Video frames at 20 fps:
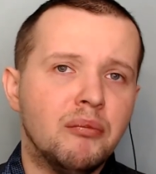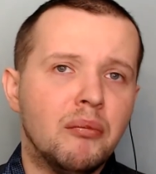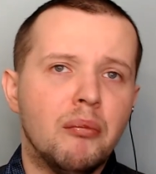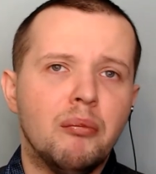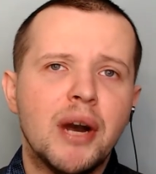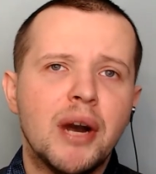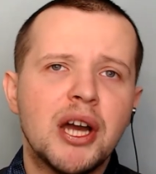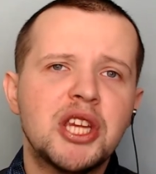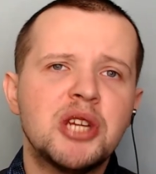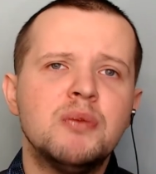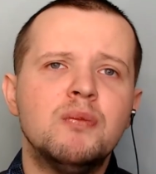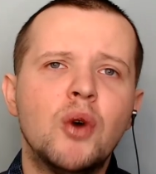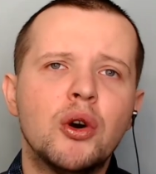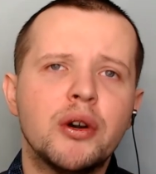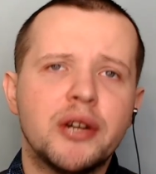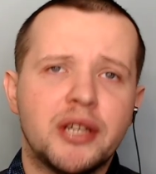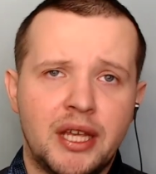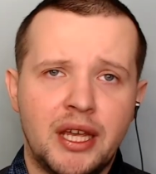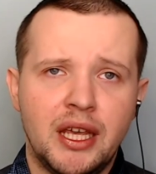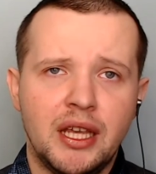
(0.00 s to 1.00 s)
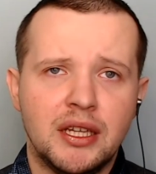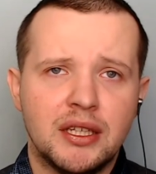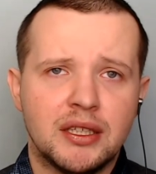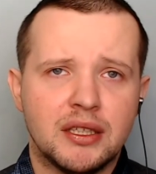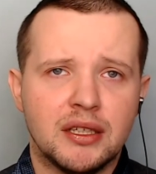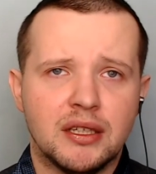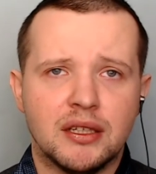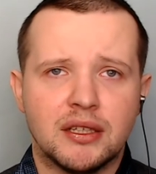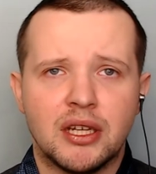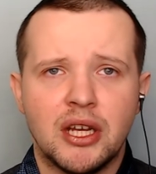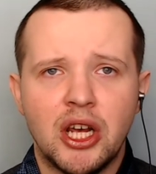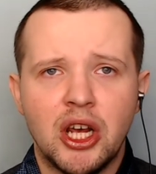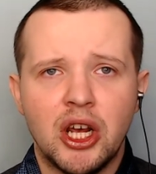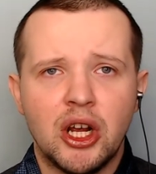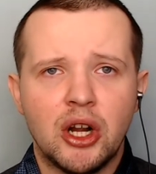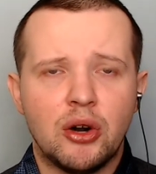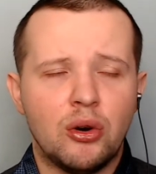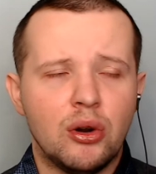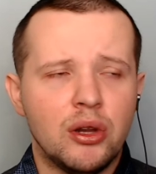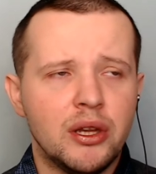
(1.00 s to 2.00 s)
much more cases
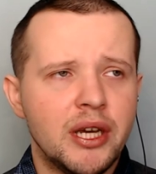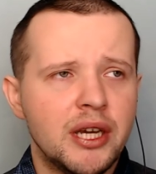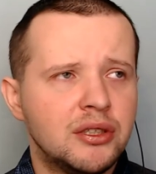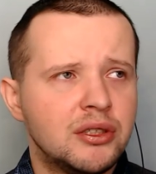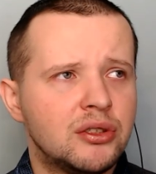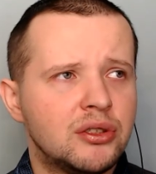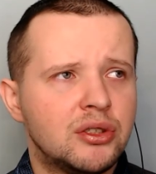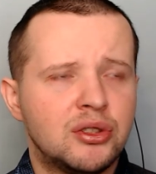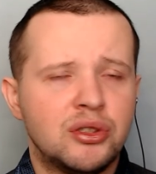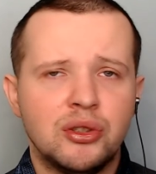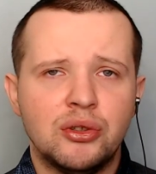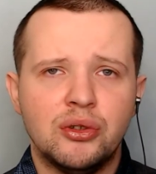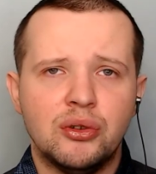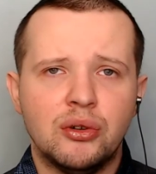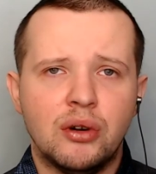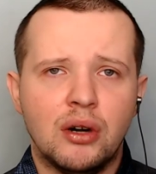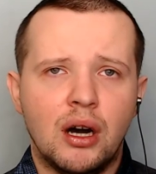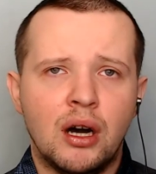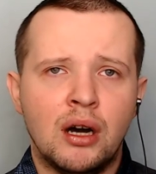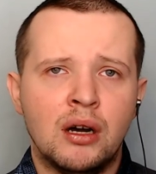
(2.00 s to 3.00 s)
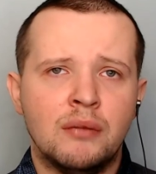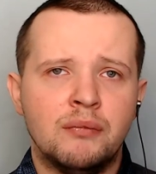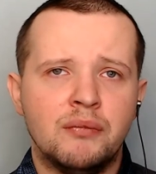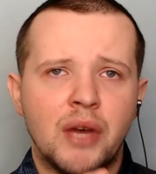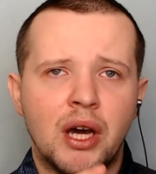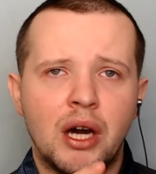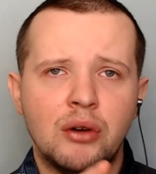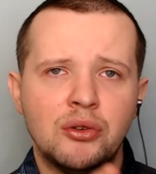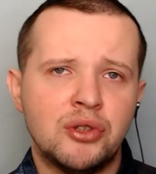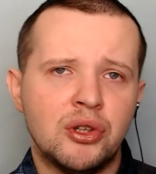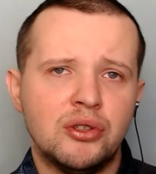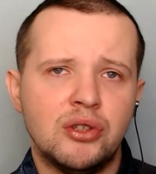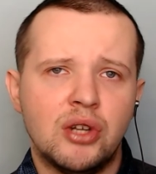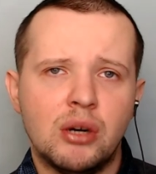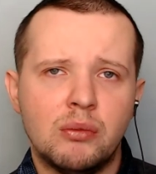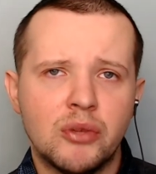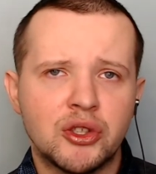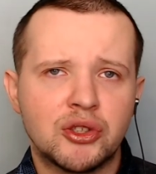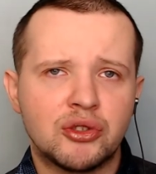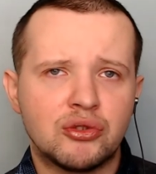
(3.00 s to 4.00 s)
related to
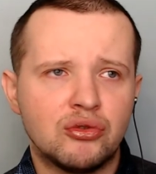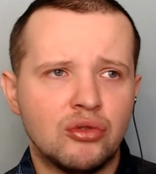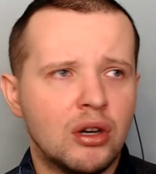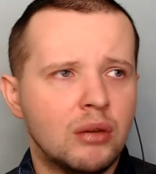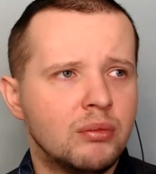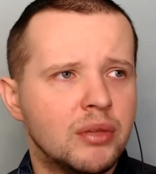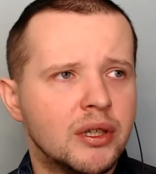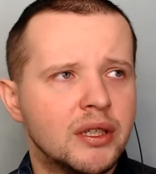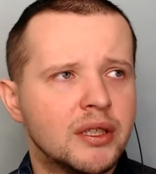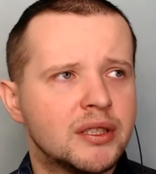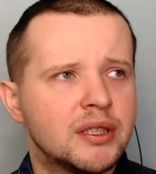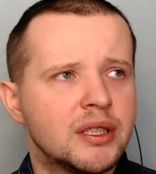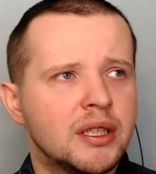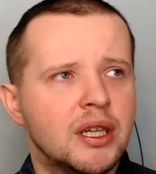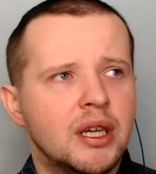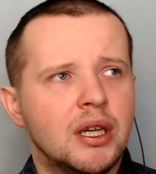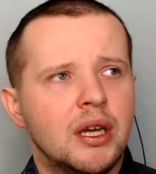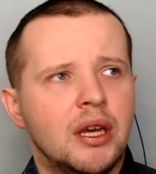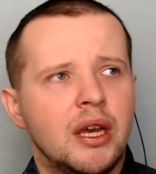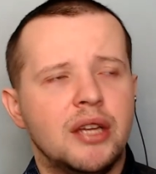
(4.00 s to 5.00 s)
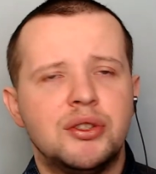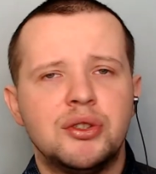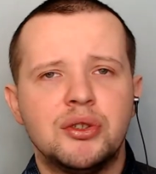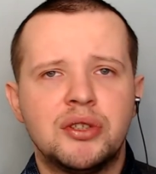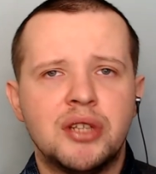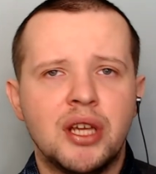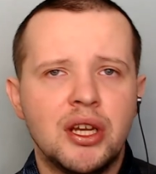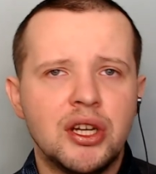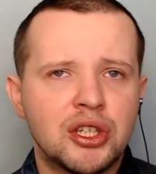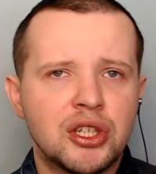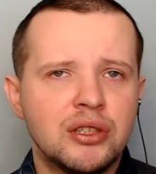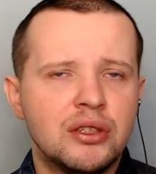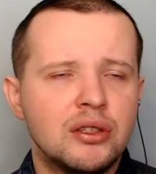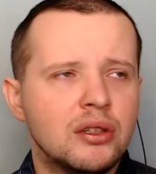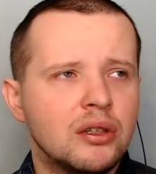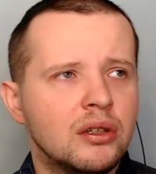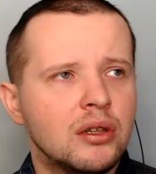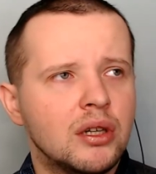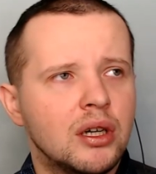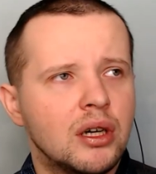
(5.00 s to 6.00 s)
autonomous robots,
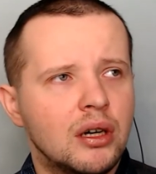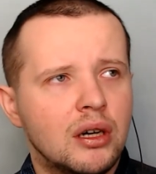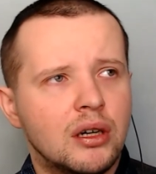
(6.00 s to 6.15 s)
educational